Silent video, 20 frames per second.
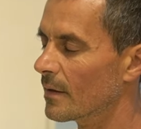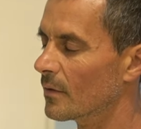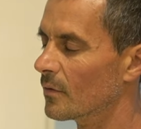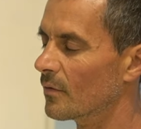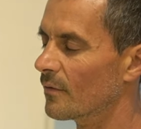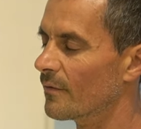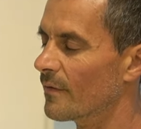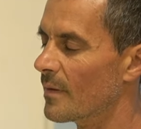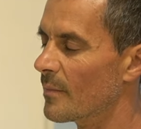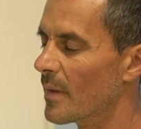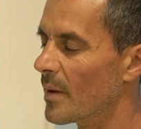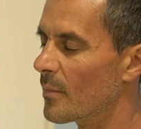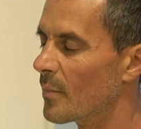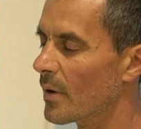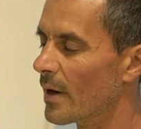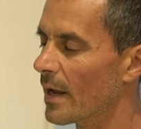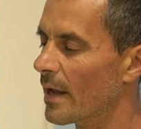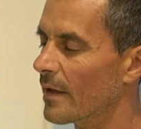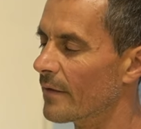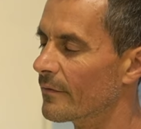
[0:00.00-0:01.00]
to feel my
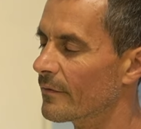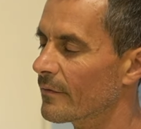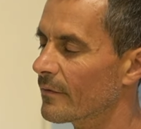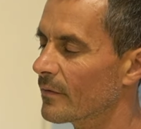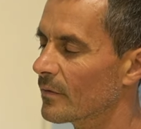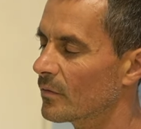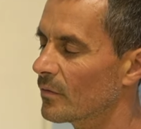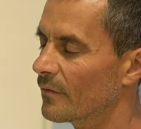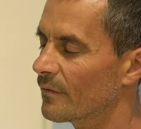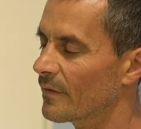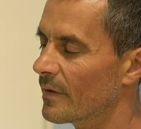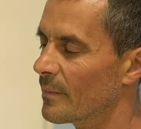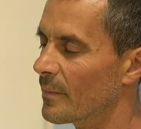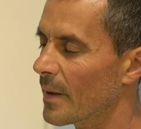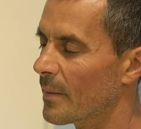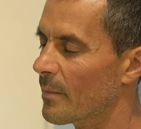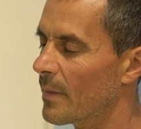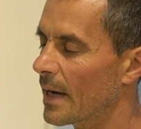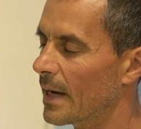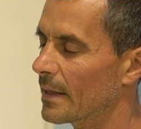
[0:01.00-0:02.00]
breath to feel
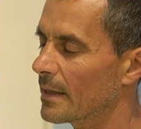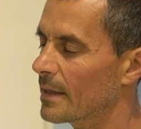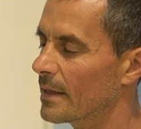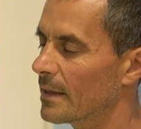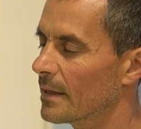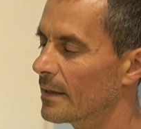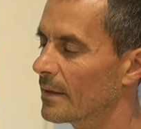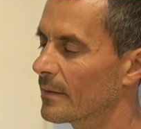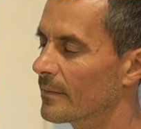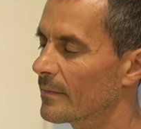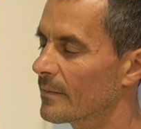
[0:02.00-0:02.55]
my body